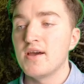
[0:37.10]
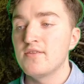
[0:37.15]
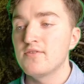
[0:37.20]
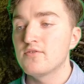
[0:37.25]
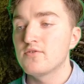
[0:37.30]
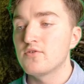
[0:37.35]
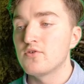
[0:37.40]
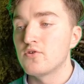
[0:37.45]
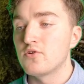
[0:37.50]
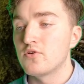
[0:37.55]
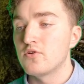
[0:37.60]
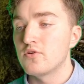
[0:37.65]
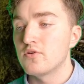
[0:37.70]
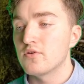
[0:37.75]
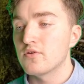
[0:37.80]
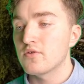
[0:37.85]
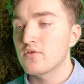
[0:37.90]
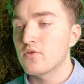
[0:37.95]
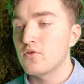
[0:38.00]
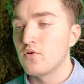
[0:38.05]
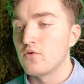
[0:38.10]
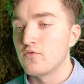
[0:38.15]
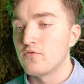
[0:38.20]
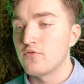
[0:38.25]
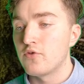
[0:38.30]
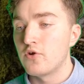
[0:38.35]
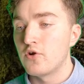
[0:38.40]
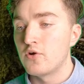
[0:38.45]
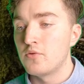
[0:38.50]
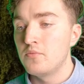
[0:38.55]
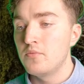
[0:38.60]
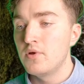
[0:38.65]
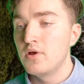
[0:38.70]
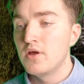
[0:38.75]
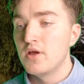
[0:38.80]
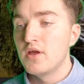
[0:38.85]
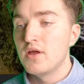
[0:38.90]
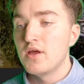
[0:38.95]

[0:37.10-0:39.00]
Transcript: enter, confirm,